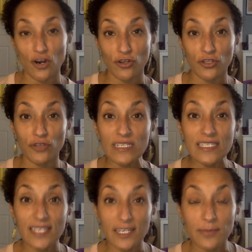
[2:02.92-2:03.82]
the 3
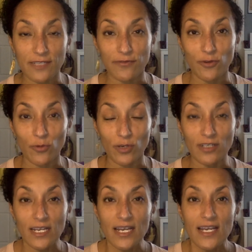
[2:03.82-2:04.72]
tips, if you will,
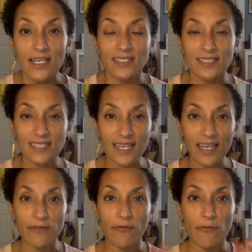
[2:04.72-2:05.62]
to see
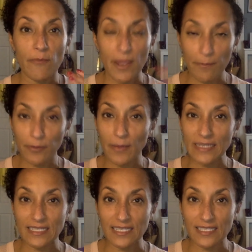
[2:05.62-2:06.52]
if
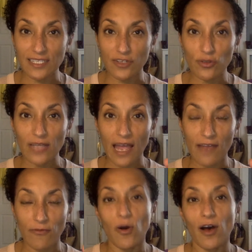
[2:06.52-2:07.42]
implementing these in your
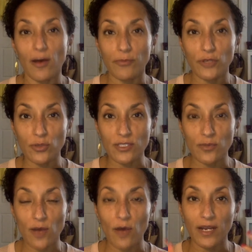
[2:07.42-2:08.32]
life will help you as
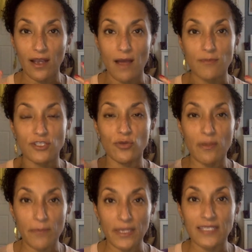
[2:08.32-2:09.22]
well when it comes to the
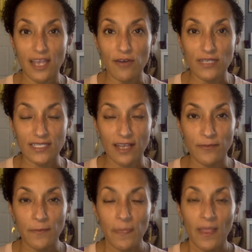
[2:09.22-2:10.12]
big scary stuff.
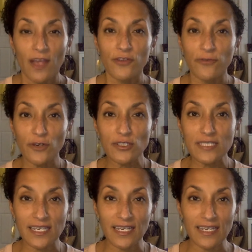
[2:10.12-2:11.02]
The first
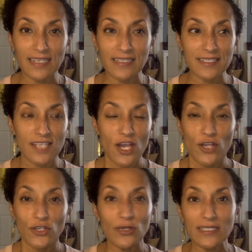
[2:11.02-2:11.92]
thing is
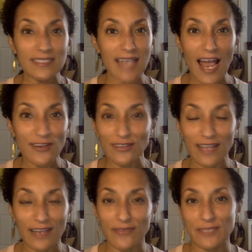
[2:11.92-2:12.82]
your entire
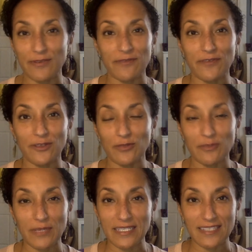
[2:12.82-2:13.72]
life has been filled with
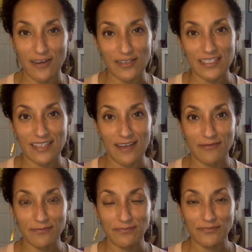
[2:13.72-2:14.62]
big scary stuff,
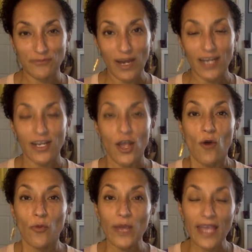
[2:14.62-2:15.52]
right?
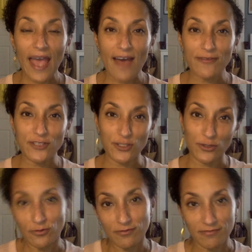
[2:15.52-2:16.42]
We have to,